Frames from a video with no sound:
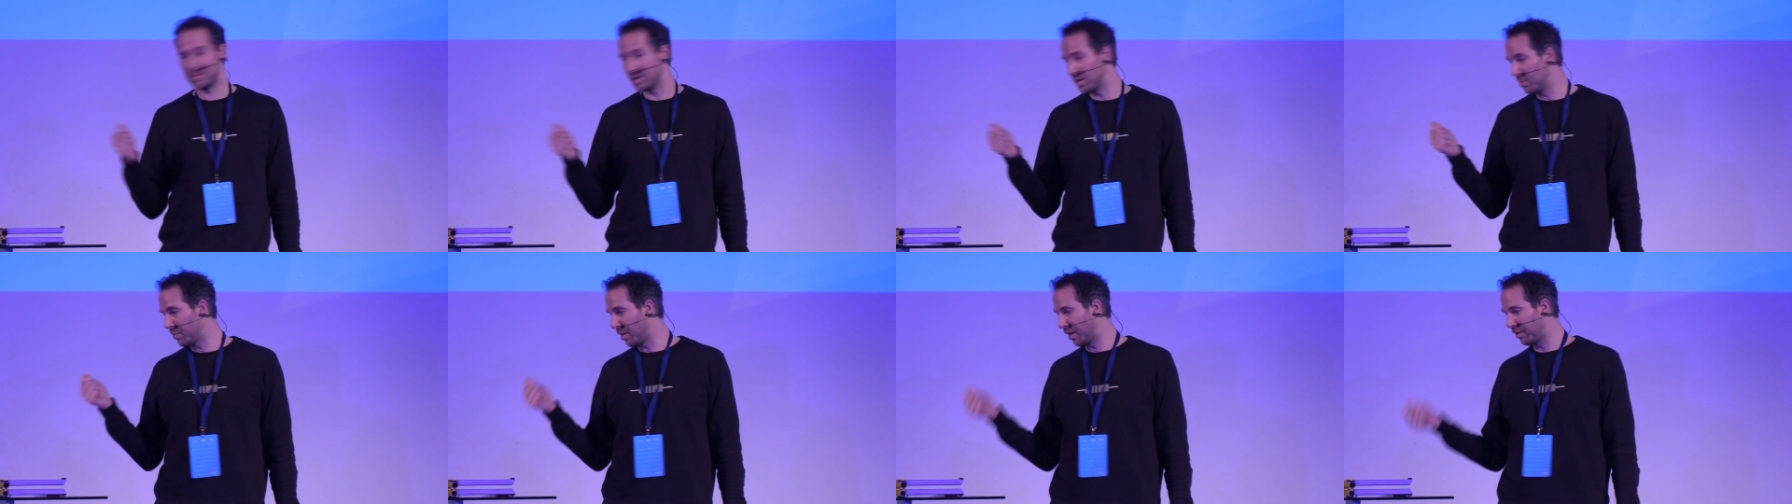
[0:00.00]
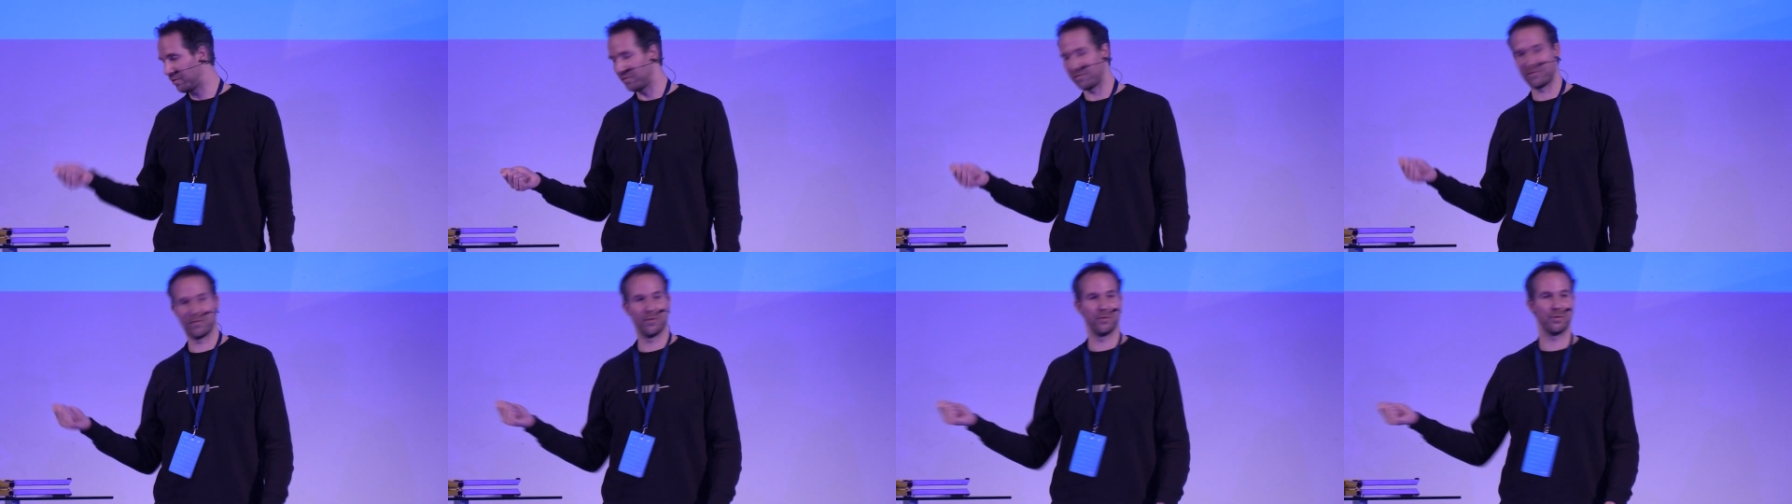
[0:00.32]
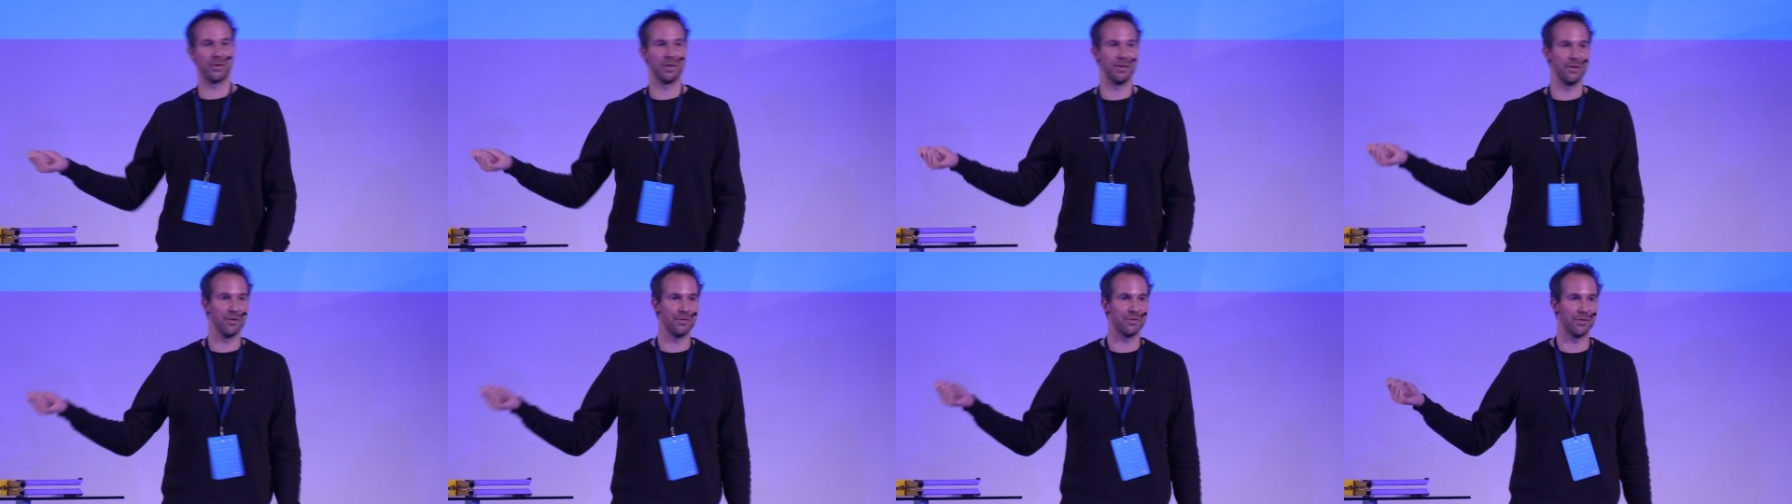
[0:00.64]
a microphone
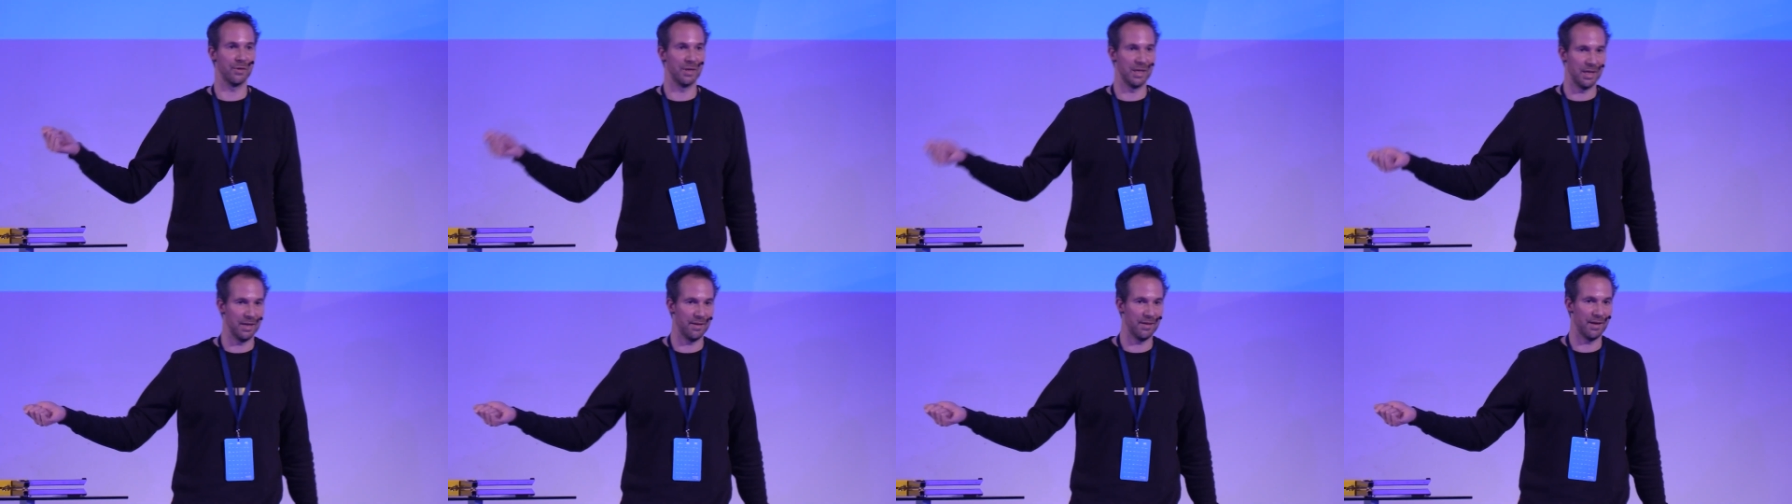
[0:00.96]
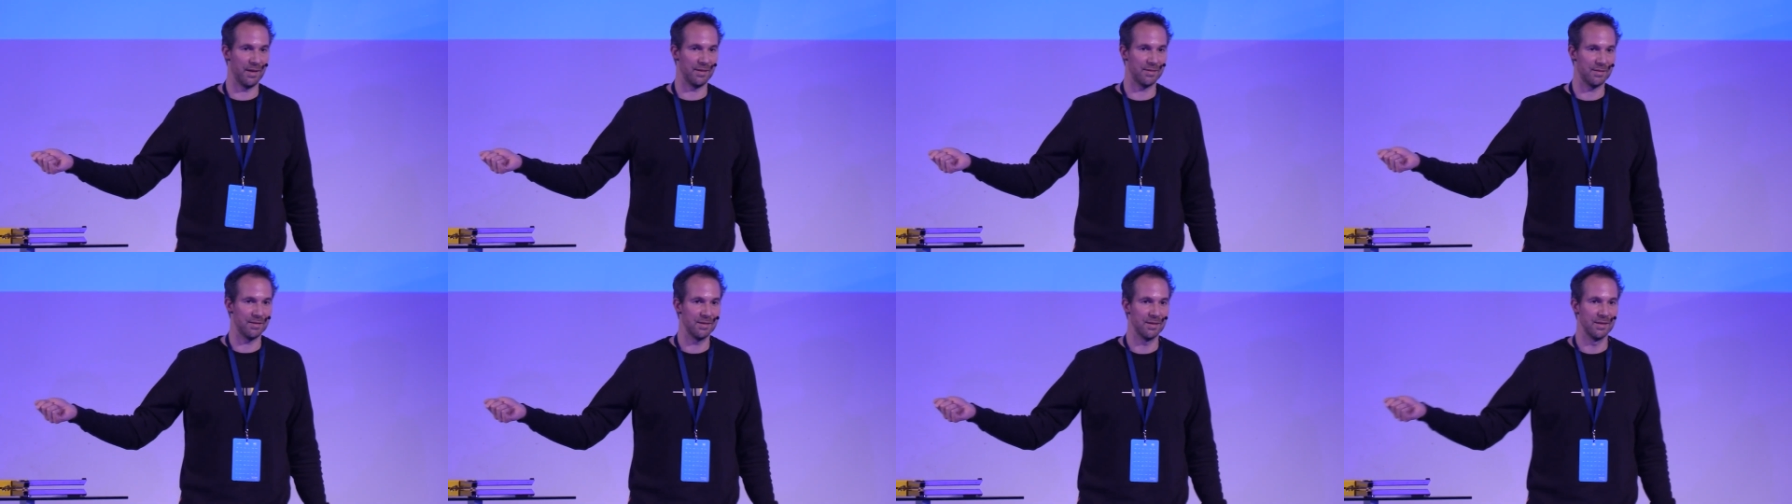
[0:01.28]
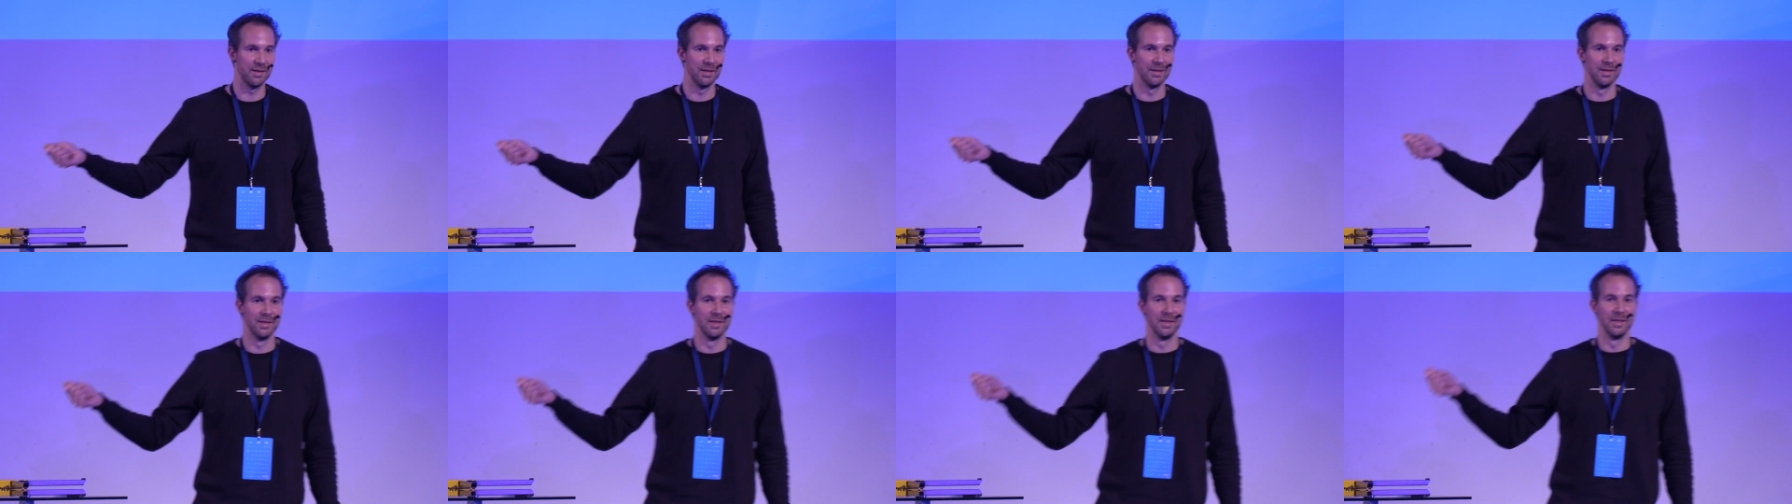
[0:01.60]
can also hear that.
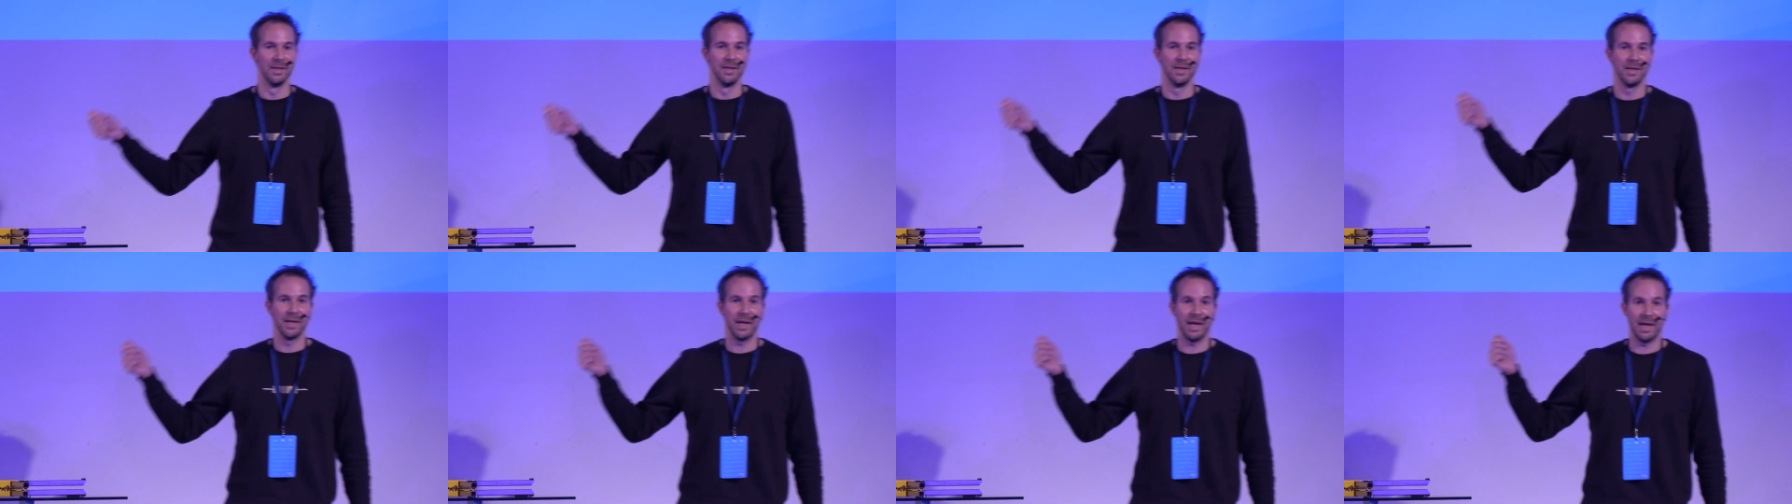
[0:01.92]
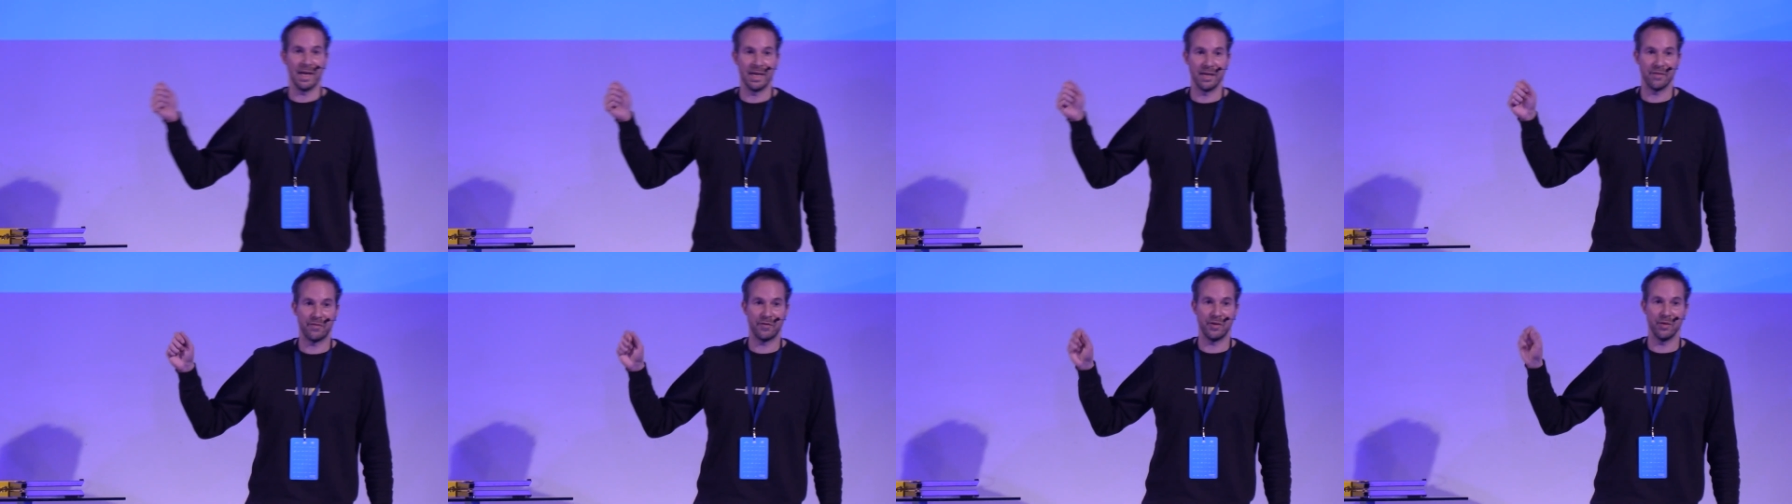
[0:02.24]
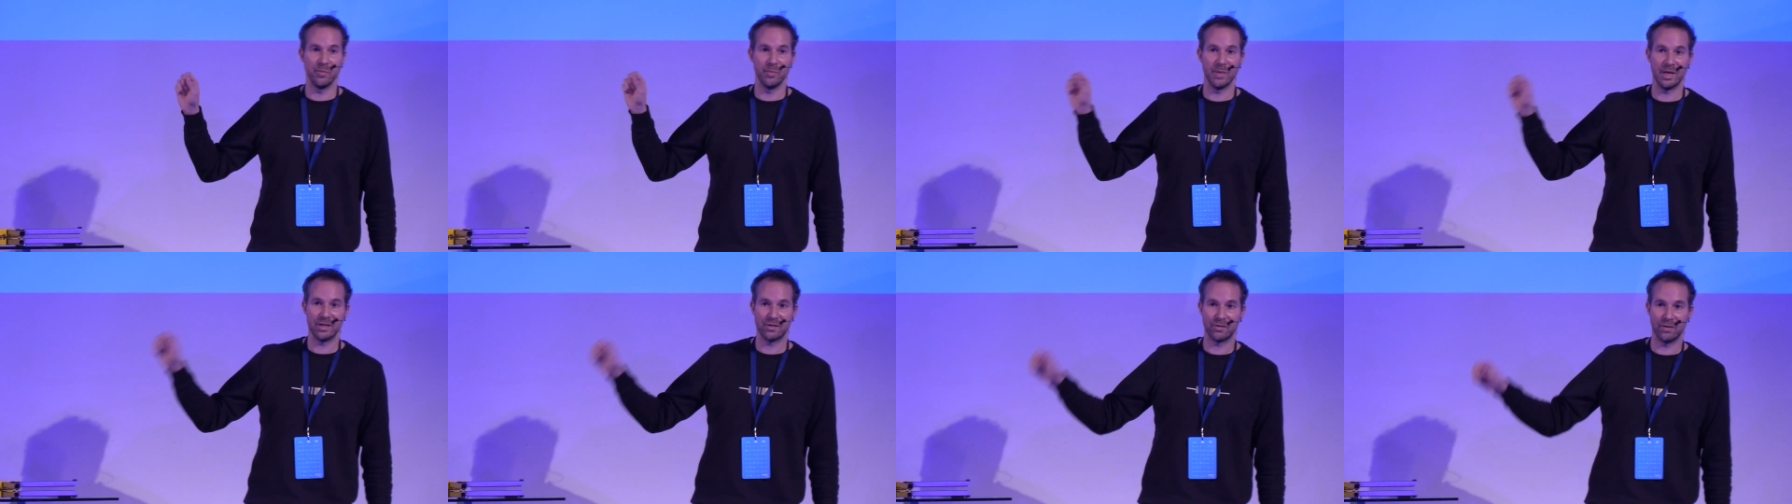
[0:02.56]
And if
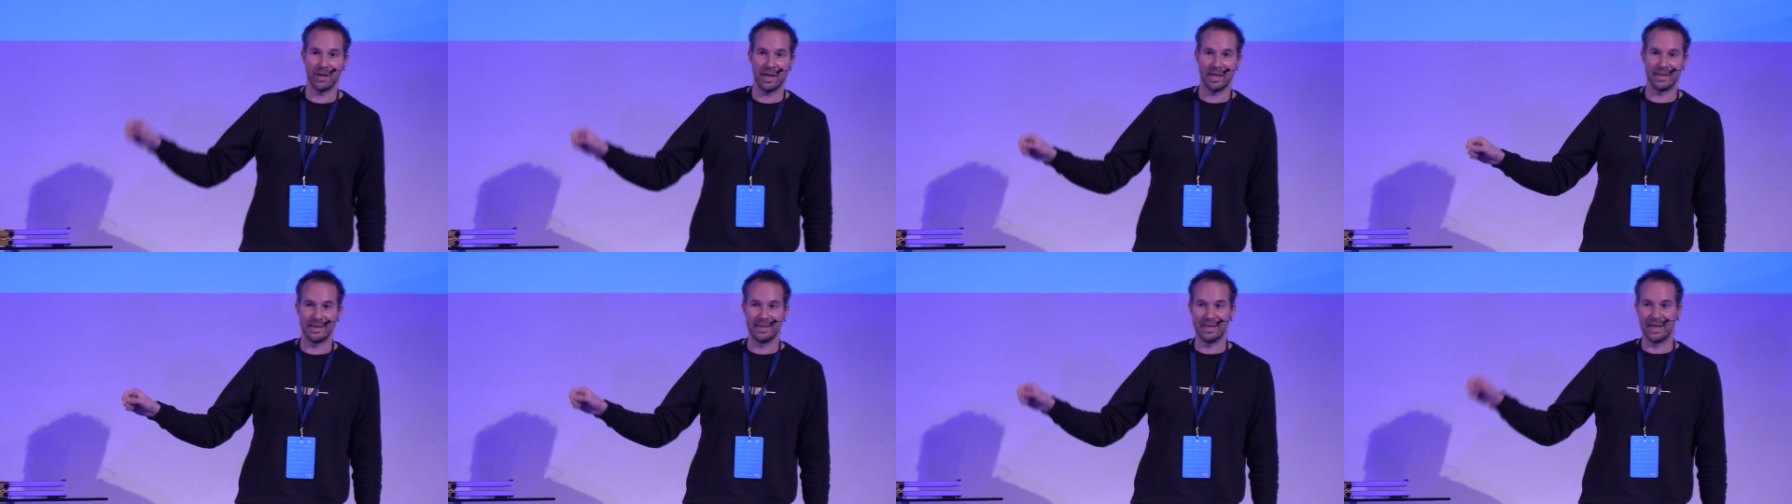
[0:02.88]
you measure at